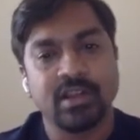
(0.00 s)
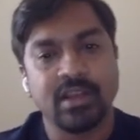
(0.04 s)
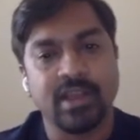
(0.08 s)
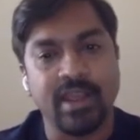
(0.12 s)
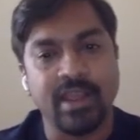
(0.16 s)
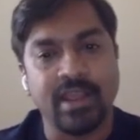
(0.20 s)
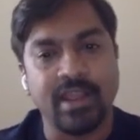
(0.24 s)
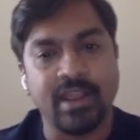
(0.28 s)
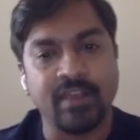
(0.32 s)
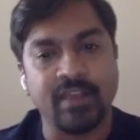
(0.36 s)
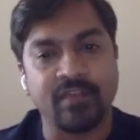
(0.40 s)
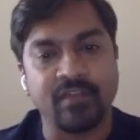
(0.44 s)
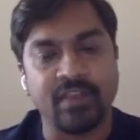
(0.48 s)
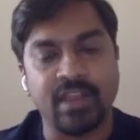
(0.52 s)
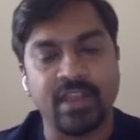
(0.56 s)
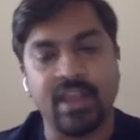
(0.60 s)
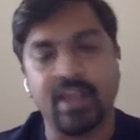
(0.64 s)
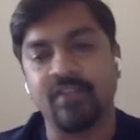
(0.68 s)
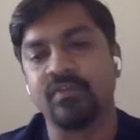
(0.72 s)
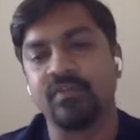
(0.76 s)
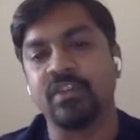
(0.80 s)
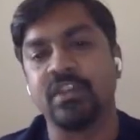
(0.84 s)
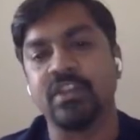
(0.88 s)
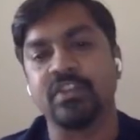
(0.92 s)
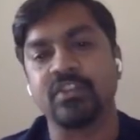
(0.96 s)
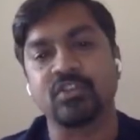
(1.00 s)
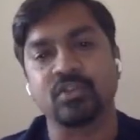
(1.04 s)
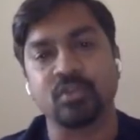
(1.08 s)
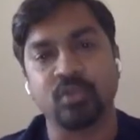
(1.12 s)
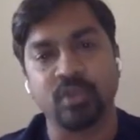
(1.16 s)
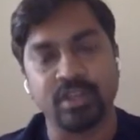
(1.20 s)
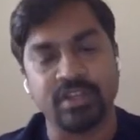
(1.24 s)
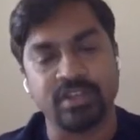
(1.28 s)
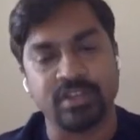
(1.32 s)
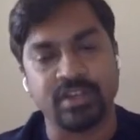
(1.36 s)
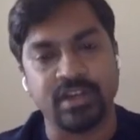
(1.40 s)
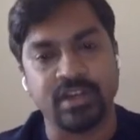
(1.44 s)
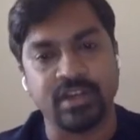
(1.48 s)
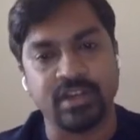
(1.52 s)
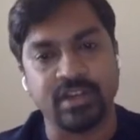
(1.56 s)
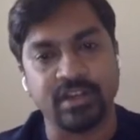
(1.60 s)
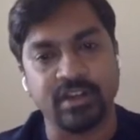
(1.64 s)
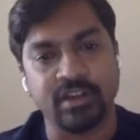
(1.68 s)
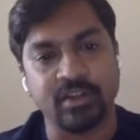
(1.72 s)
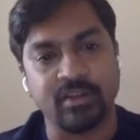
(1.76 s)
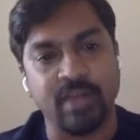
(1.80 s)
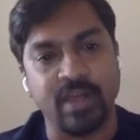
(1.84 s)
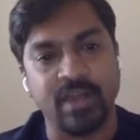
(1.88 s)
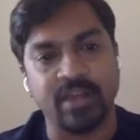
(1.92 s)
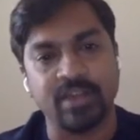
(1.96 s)
and we have the storage
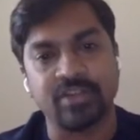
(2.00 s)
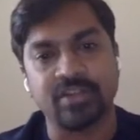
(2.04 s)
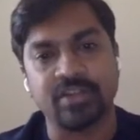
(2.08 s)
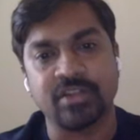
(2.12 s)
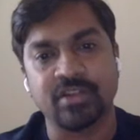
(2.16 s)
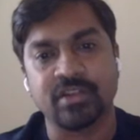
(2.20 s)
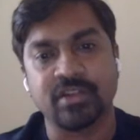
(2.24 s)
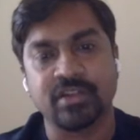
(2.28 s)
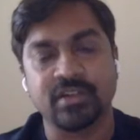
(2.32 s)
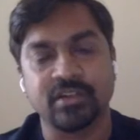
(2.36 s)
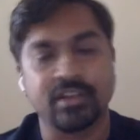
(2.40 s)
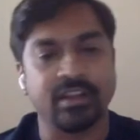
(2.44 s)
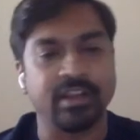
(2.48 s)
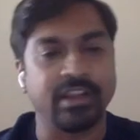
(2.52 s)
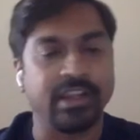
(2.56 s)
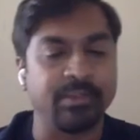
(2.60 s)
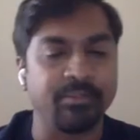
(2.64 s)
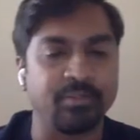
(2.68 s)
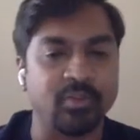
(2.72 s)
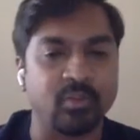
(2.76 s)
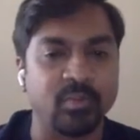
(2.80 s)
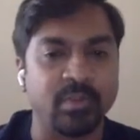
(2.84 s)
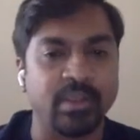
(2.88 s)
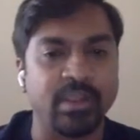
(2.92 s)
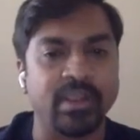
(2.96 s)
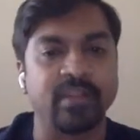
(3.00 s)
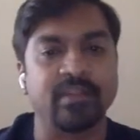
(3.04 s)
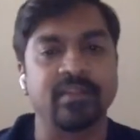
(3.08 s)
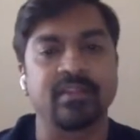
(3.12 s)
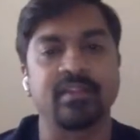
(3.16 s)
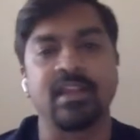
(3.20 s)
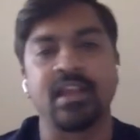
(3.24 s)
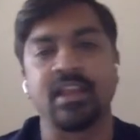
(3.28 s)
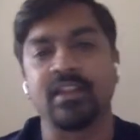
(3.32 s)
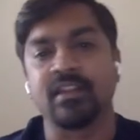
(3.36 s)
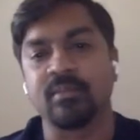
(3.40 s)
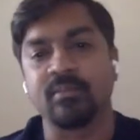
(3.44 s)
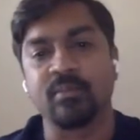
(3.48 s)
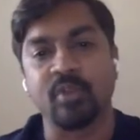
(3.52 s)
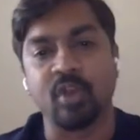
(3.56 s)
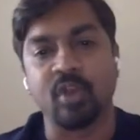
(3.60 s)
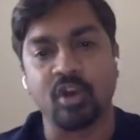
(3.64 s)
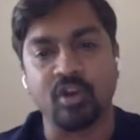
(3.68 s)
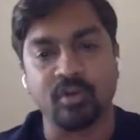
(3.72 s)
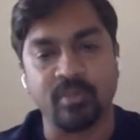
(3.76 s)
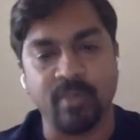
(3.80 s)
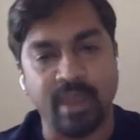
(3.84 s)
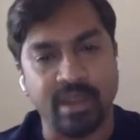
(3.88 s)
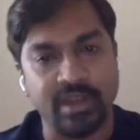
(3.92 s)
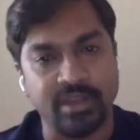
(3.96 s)
container manager, the namespace, and the
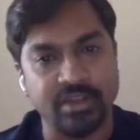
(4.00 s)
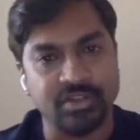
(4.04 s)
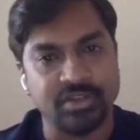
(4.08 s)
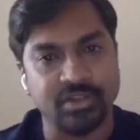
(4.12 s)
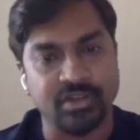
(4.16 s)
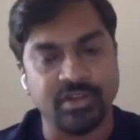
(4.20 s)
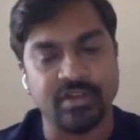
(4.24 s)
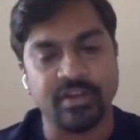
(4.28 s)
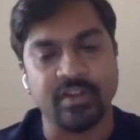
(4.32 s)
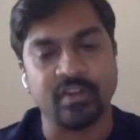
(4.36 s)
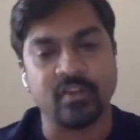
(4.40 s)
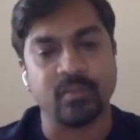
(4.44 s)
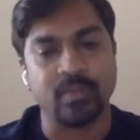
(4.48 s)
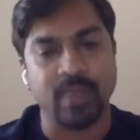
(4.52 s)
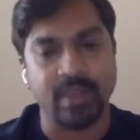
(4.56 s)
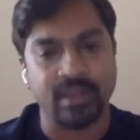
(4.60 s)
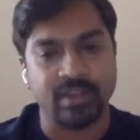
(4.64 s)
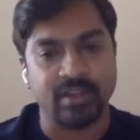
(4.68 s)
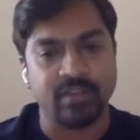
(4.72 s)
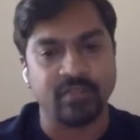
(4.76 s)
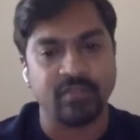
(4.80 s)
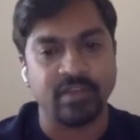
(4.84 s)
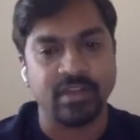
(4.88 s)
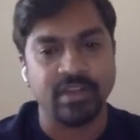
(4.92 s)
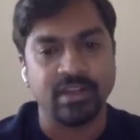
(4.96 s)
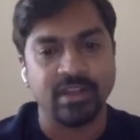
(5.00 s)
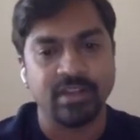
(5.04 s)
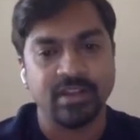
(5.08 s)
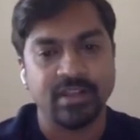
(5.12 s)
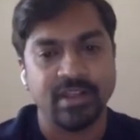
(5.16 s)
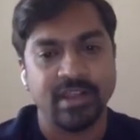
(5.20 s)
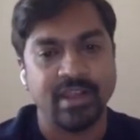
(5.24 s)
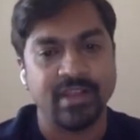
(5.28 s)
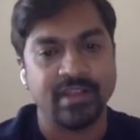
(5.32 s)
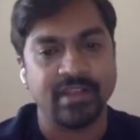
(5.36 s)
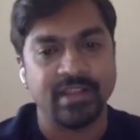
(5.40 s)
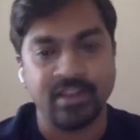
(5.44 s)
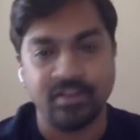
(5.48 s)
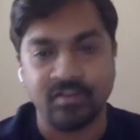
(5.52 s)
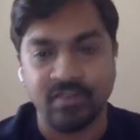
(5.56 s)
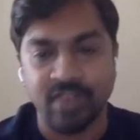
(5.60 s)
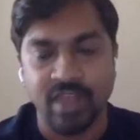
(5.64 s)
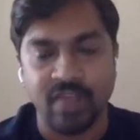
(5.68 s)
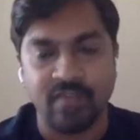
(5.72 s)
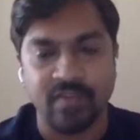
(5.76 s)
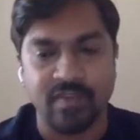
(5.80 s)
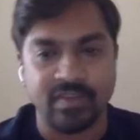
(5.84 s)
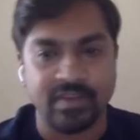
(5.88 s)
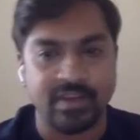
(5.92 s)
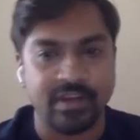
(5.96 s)
block manager, respectively. And then we
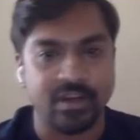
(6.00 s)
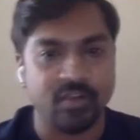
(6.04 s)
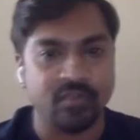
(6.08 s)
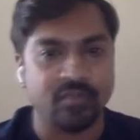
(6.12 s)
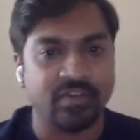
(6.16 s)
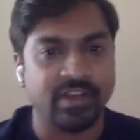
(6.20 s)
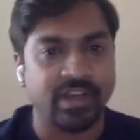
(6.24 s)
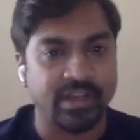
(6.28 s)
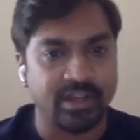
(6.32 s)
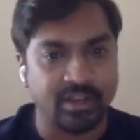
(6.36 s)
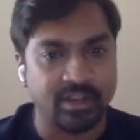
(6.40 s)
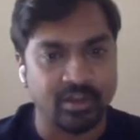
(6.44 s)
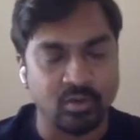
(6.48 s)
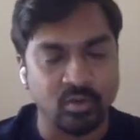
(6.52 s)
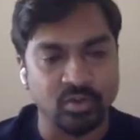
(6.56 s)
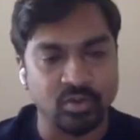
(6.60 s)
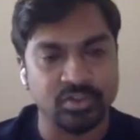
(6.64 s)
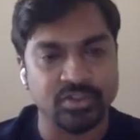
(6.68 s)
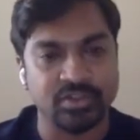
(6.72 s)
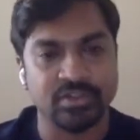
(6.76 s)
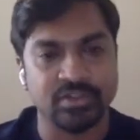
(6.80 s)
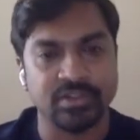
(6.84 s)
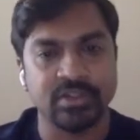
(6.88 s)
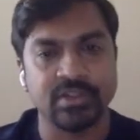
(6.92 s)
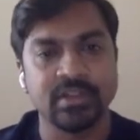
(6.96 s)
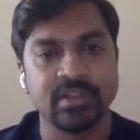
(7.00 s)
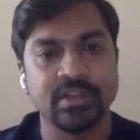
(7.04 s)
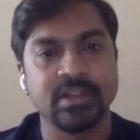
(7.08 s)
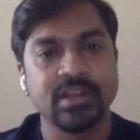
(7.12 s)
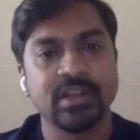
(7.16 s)
have a set of data nodes.